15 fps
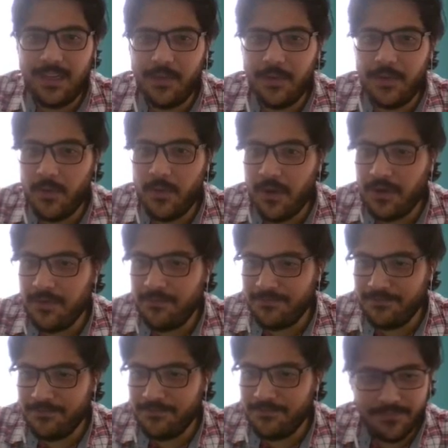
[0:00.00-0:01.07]
and welcome.
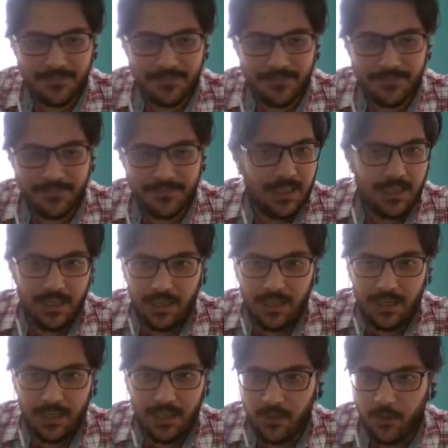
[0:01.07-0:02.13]
I
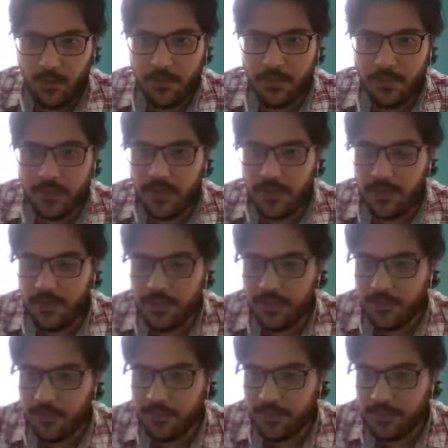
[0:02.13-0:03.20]
hope you can hear me,
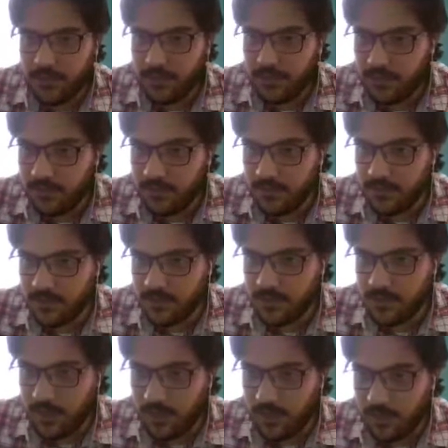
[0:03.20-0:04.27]
although
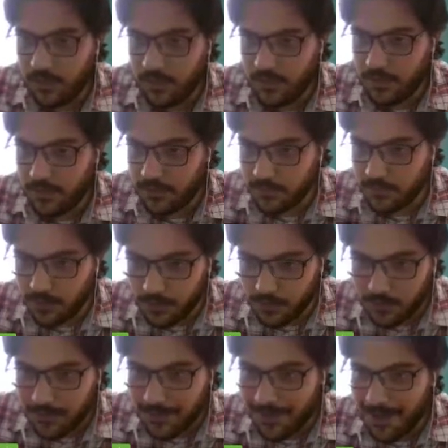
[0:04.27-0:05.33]
I don't know how
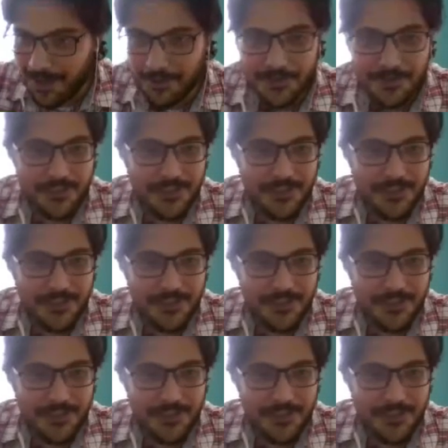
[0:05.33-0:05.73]
to check.